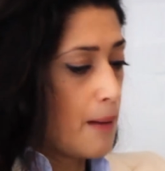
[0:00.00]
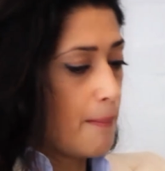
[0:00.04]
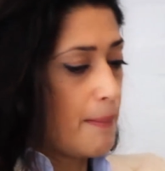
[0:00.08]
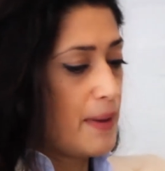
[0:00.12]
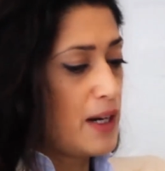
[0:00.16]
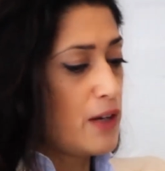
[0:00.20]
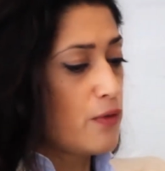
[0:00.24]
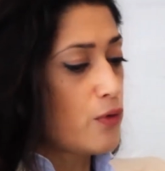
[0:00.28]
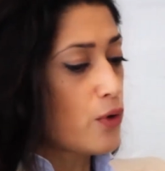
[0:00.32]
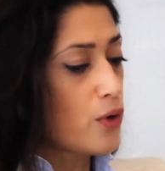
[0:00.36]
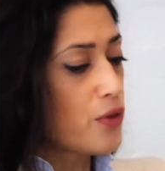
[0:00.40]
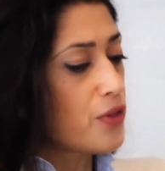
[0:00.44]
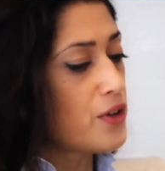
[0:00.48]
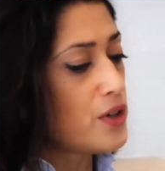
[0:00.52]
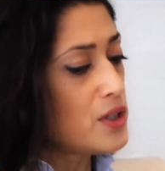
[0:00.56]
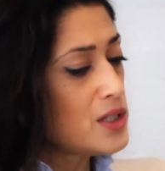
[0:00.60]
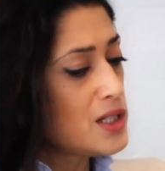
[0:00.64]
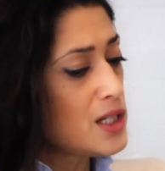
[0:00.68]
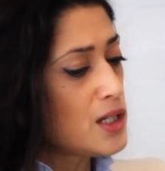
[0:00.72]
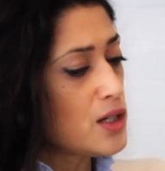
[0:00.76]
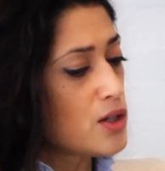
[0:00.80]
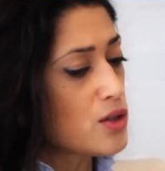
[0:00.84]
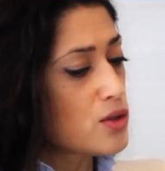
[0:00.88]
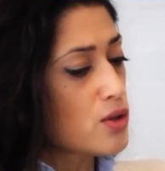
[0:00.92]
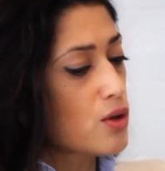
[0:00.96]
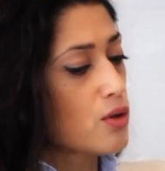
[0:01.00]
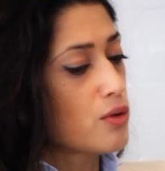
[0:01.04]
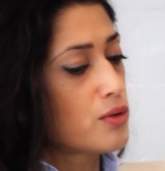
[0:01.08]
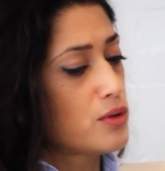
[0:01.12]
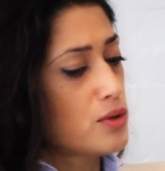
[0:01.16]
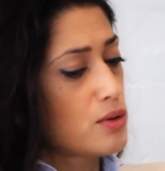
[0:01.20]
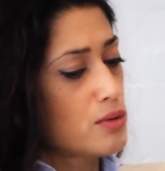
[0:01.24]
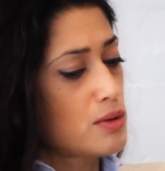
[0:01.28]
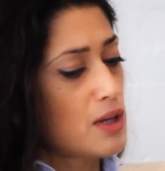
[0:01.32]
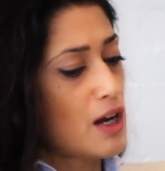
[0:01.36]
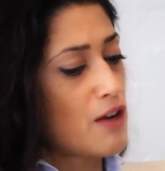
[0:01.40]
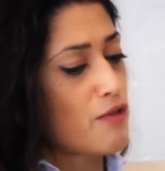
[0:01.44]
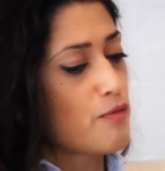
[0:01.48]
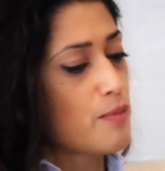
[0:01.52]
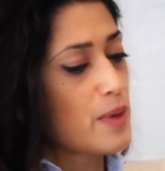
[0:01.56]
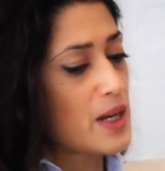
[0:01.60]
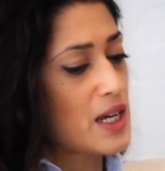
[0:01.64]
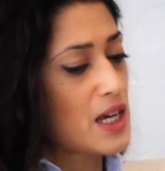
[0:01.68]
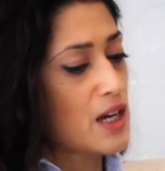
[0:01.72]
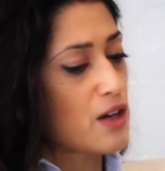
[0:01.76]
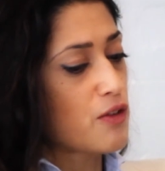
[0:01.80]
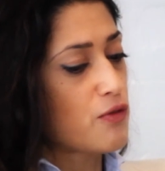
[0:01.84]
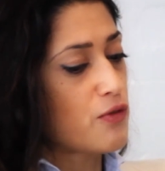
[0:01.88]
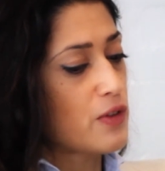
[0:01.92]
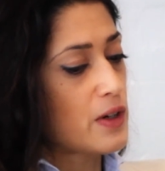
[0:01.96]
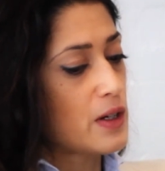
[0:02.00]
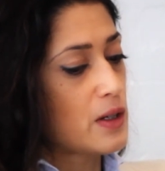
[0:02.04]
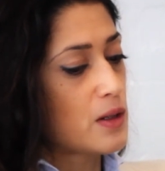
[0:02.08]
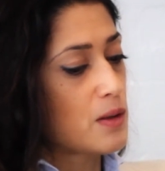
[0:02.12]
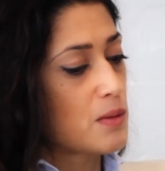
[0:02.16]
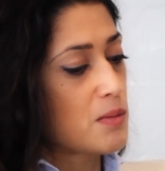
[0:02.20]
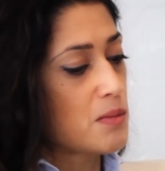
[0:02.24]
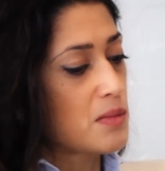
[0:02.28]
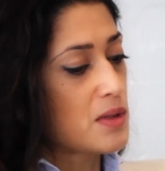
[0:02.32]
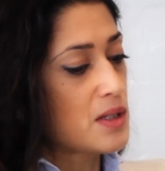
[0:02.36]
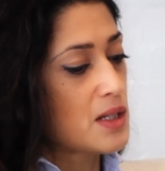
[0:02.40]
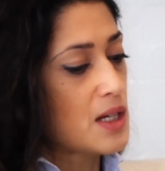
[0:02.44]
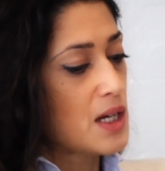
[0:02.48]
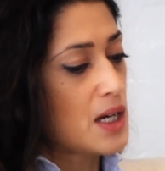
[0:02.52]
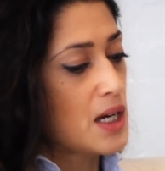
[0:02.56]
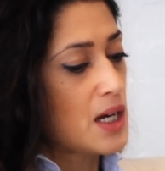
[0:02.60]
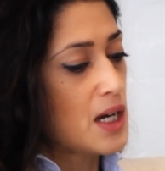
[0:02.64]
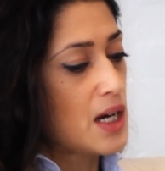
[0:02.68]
But if you're 13 years old, you love making films,